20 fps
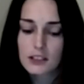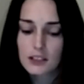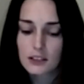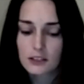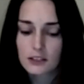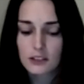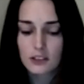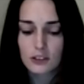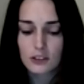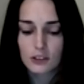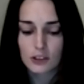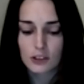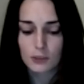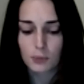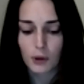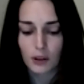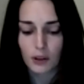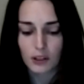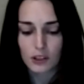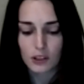just
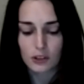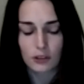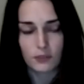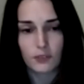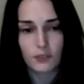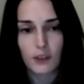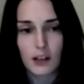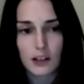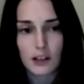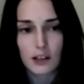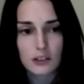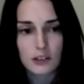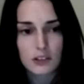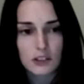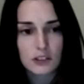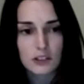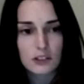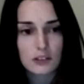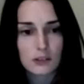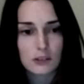polish off our
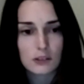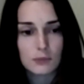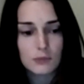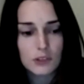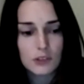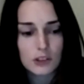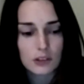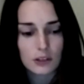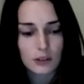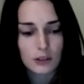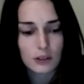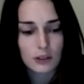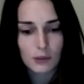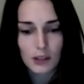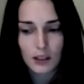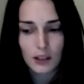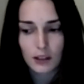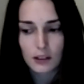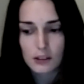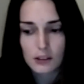systems so that we
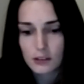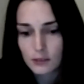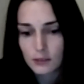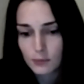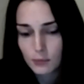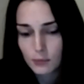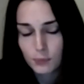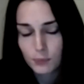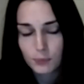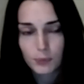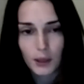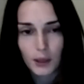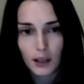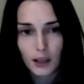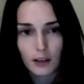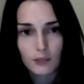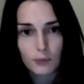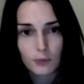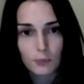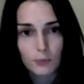can be
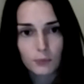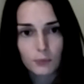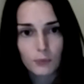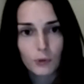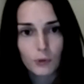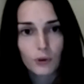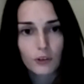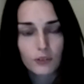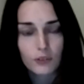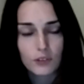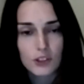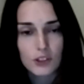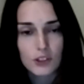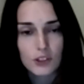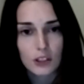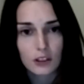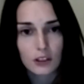even more efficient.